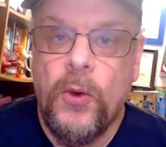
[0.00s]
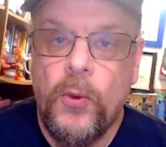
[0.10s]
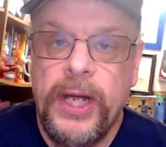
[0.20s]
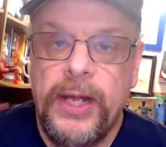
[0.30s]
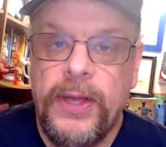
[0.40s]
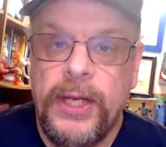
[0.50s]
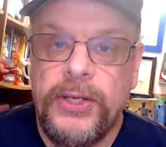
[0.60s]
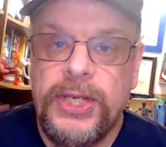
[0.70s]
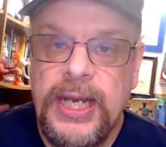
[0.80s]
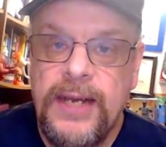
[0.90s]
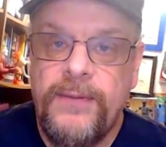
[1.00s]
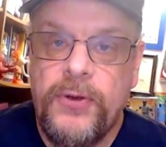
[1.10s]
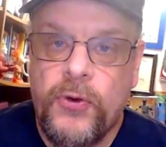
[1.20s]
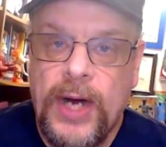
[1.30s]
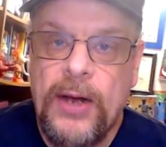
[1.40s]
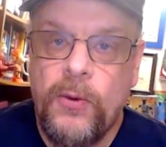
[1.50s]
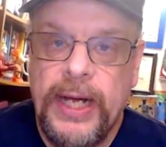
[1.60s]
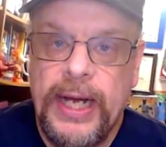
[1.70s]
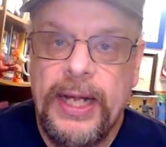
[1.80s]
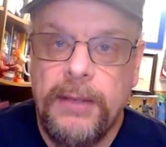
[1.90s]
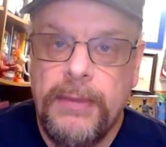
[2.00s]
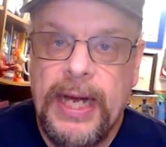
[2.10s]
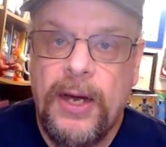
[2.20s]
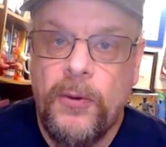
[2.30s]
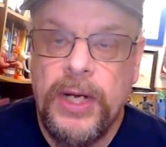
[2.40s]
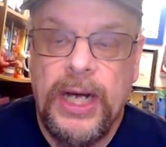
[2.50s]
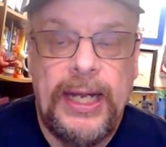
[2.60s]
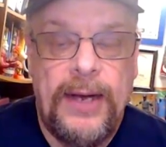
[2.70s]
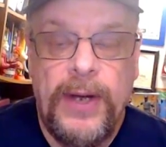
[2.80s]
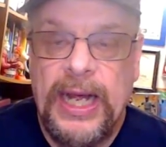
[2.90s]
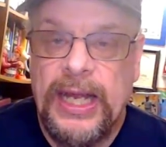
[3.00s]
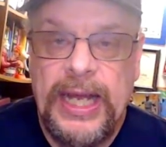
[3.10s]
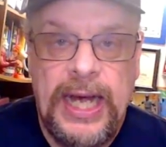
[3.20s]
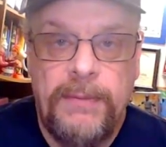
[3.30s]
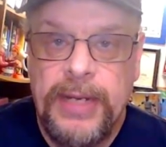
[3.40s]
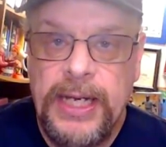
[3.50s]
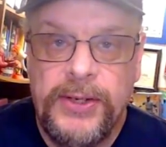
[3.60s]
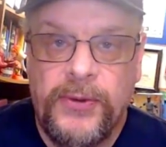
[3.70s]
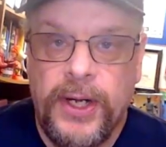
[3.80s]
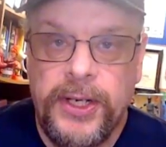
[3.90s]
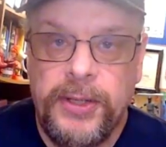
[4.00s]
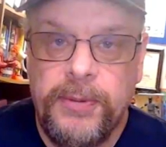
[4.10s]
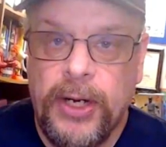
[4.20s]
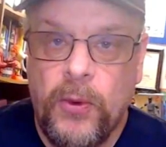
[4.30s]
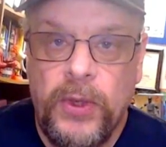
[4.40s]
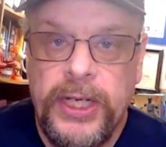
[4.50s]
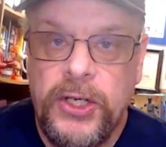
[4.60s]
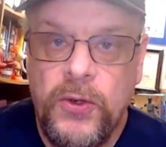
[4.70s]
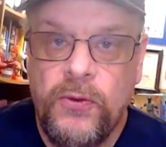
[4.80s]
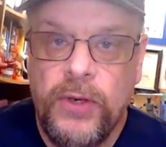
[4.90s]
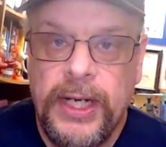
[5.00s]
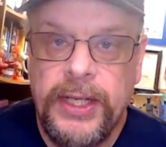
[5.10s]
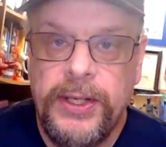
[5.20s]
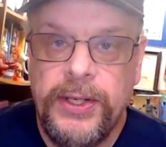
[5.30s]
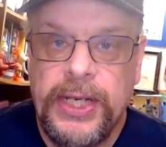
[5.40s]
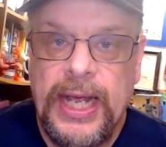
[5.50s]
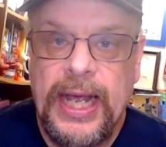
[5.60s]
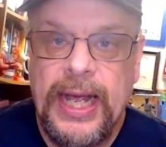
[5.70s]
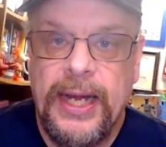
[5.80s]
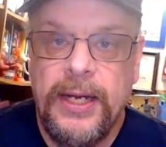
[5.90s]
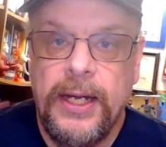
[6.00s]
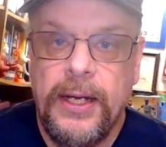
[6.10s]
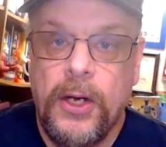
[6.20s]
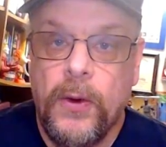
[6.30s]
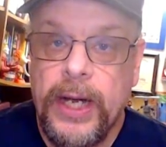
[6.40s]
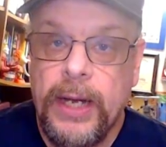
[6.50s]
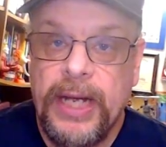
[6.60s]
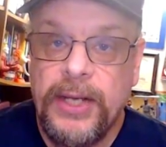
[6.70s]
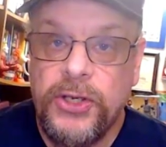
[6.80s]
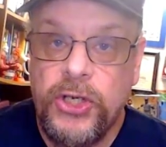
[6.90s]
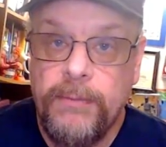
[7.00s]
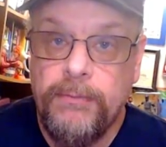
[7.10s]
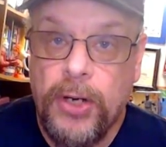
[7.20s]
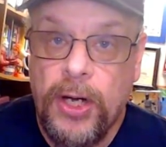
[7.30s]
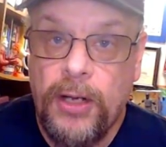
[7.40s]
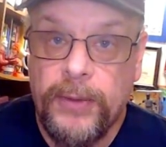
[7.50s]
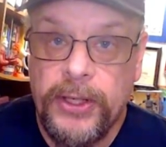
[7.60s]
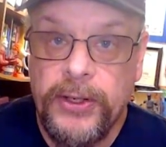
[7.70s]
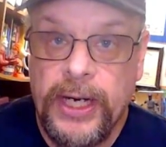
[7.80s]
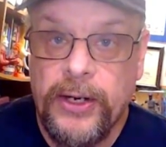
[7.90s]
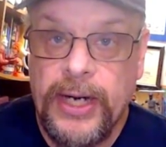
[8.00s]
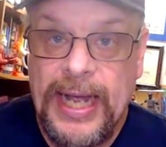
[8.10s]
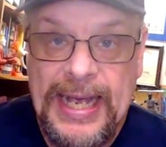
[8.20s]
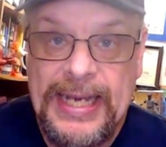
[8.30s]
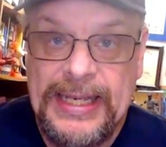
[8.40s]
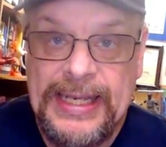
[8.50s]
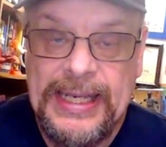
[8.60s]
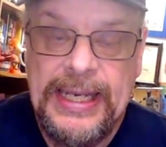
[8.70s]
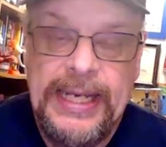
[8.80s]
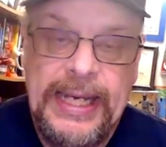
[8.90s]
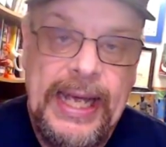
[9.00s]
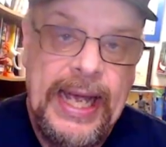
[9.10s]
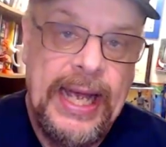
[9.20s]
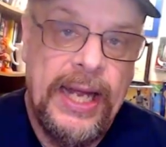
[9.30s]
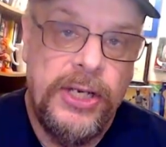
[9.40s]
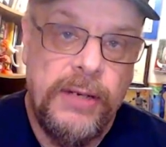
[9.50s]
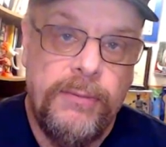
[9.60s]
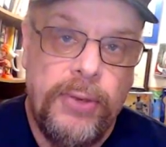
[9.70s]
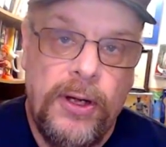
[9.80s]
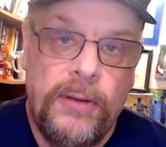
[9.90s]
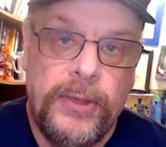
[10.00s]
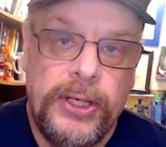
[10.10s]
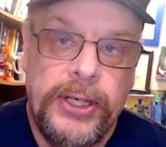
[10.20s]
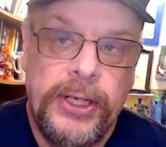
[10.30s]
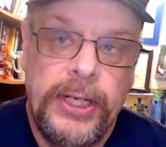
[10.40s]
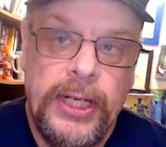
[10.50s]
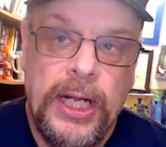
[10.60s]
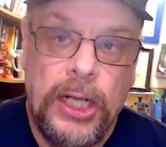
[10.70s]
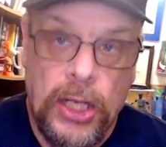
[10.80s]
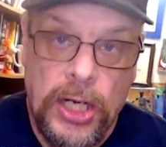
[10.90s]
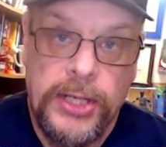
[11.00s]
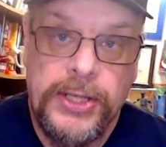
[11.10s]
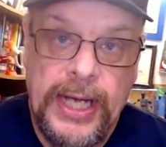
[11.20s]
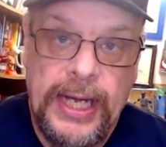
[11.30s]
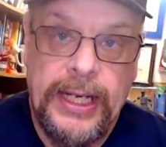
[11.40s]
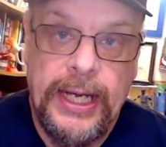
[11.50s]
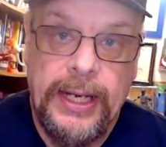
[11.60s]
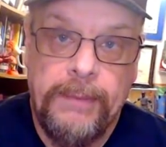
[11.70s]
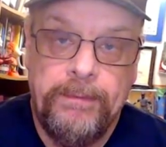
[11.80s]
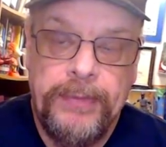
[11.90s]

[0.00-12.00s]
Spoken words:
with Steve Trout on the mound allowing a lot of base runners but only two runs, and going up against Jim Palmer, their ace, and Jim Palmer lost that game.